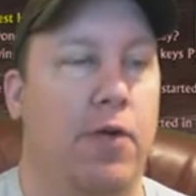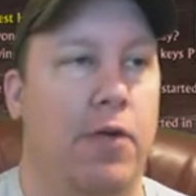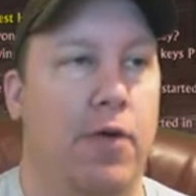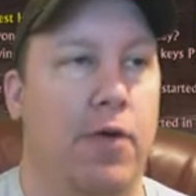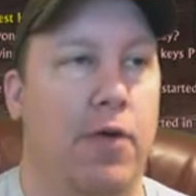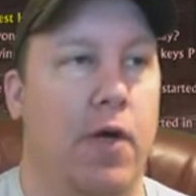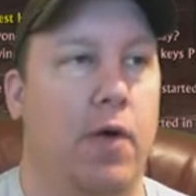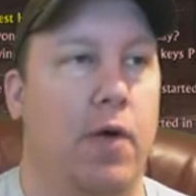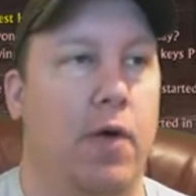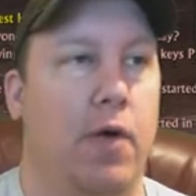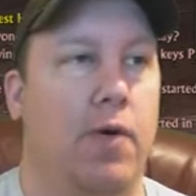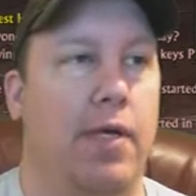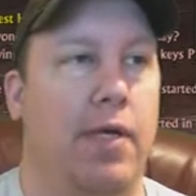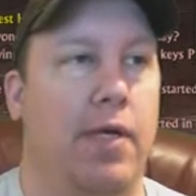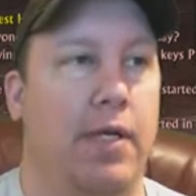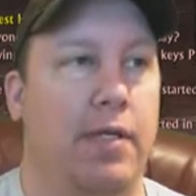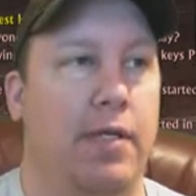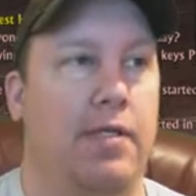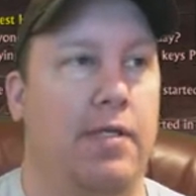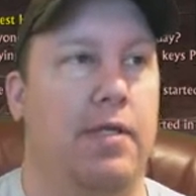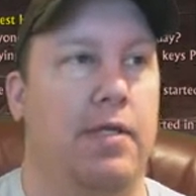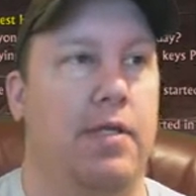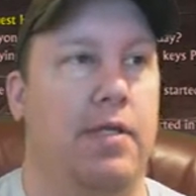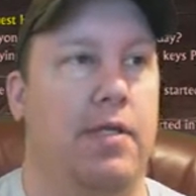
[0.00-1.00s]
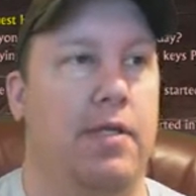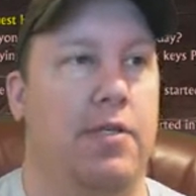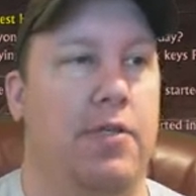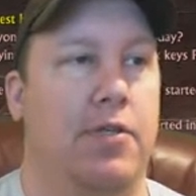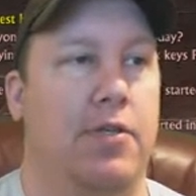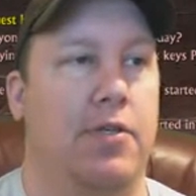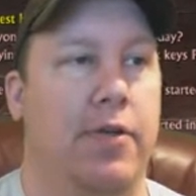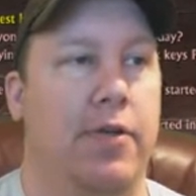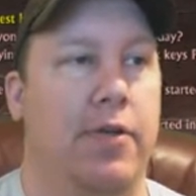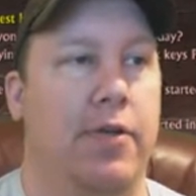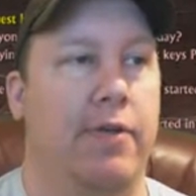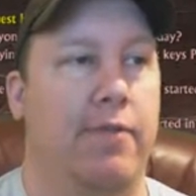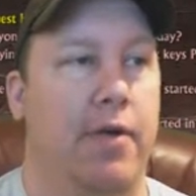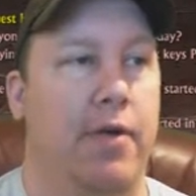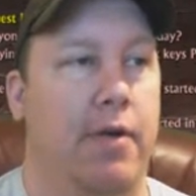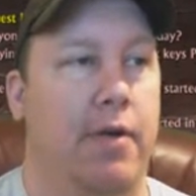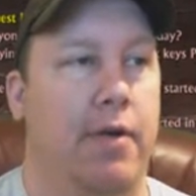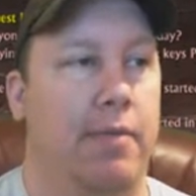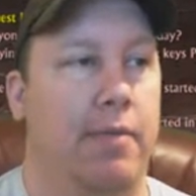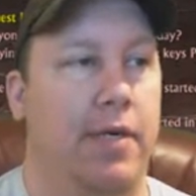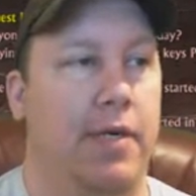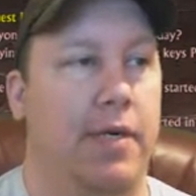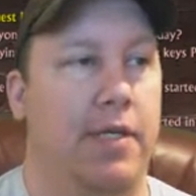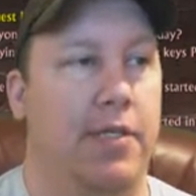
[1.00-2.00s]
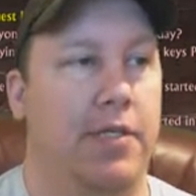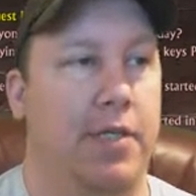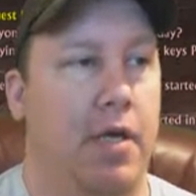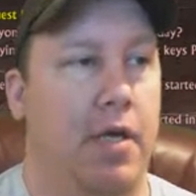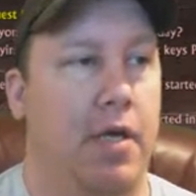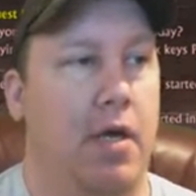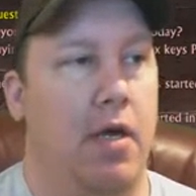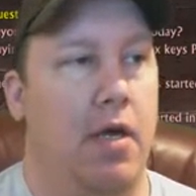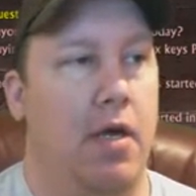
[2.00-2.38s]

you go into this tree very much.